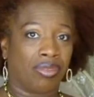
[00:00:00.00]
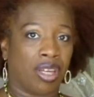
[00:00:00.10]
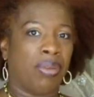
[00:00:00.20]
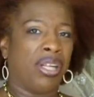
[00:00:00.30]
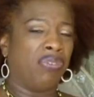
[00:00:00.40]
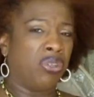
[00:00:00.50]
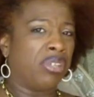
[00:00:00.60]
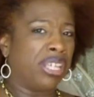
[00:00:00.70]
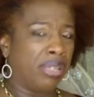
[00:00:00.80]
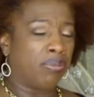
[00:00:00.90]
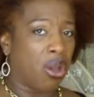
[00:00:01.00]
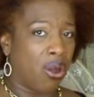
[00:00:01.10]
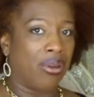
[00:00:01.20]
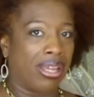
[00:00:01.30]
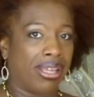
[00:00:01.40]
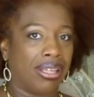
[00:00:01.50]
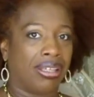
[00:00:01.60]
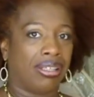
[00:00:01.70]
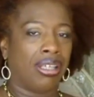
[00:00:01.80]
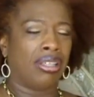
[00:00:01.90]
But if you keep going,
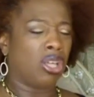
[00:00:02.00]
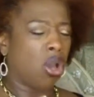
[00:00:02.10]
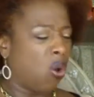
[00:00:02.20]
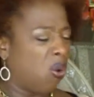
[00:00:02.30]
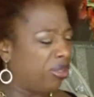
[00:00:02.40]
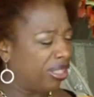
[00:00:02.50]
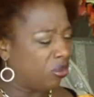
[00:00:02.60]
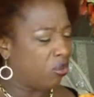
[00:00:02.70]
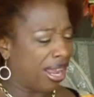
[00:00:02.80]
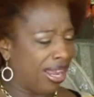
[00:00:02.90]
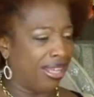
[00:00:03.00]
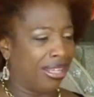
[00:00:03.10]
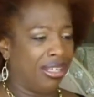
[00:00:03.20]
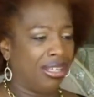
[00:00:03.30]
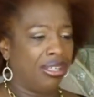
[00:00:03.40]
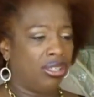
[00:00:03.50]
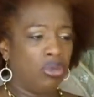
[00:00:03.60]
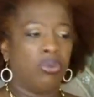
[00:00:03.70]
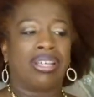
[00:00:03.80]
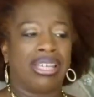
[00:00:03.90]
and the only way
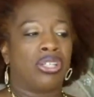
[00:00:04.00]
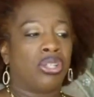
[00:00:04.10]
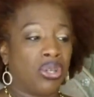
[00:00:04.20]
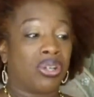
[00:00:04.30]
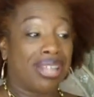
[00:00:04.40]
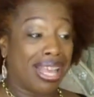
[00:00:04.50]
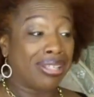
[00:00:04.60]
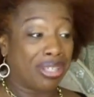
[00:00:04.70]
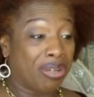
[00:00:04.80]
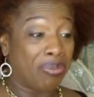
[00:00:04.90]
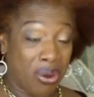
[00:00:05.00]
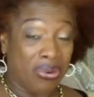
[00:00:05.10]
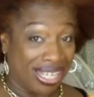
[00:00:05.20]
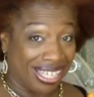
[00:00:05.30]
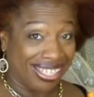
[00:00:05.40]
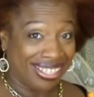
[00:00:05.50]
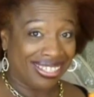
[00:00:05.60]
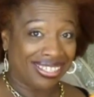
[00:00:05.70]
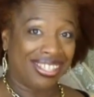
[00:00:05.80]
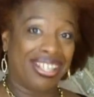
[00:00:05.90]
you will get to your testimony
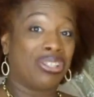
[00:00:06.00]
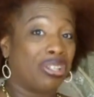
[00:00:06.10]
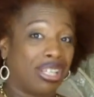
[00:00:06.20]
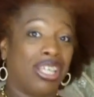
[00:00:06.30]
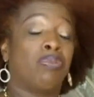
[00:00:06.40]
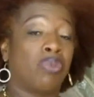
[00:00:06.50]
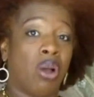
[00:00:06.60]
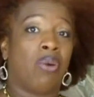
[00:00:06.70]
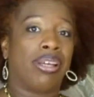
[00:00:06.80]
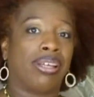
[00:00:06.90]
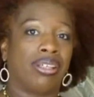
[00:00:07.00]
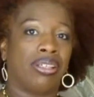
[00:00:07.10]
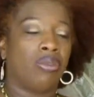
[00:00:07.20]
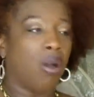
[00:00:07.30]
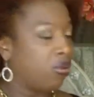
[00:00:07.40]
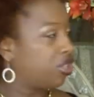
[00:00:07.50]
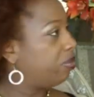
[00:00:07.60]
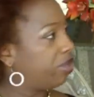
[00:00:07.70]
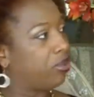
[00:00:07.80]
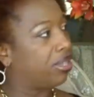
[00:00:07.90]
is to keep going, you
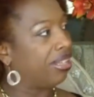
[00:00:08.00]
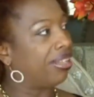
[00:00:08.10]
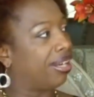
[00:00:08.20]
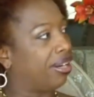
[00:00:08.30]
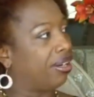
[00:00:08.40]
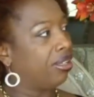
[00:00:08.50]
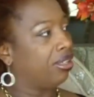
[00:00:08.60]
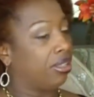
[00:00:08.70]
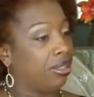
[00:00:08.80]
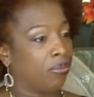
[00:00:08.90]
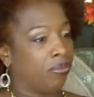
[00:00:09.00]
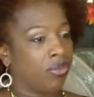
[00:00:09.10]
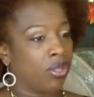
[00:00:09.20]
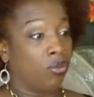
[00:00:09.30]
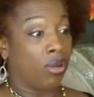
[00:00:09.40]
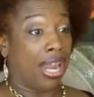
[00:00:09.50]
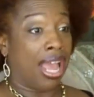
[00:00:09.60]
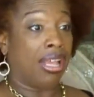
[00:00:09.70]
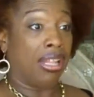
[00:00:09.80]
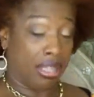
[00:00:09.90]
ultimately will get there. What
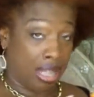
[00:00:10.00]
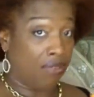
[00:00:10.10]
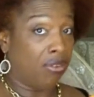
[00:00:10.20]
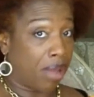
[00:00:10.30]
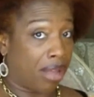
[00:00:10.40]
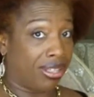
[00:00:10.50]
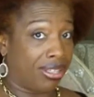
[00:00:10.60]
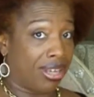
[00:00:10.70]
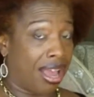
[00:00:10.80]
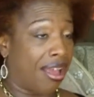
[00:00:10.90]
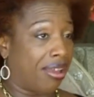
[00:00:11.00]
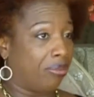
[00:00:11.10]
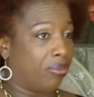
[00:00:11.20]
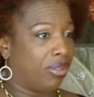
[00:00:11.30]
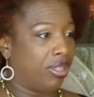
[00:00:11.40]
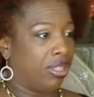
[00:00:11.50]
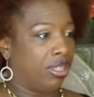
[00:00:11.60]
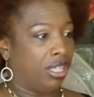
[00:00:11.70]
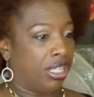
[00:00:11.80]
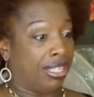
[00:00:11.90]
I love about this time
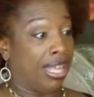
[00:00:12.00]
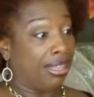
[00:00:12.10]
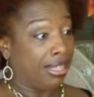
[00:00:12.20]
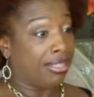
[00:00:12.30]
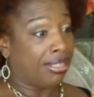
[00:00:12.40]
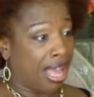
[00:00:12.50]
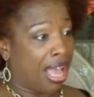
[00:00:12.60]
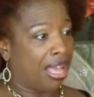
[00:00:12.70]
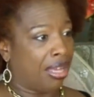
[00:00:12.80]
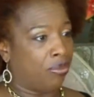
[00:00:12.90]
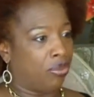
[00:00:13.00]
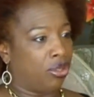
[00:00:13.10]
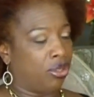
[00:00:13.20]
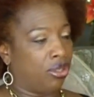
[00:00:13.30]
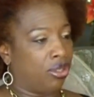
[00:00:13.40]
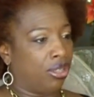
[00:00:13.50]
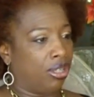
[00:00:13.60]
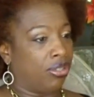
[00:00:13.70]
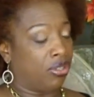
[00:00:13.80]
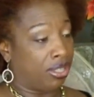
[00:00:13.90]
is that this time
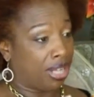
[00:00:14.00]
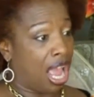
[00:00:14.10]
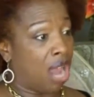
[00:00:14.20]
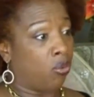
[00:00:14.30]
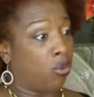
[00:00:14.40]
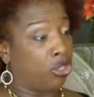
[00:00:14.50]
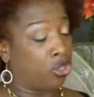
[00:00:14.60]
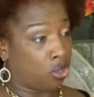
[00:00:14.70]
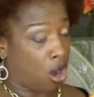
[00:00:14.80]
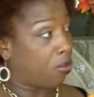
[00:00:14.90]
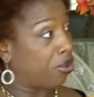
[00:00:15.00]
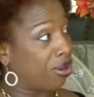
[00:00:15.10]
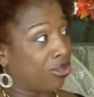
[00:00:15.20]
is the time where we sharpen our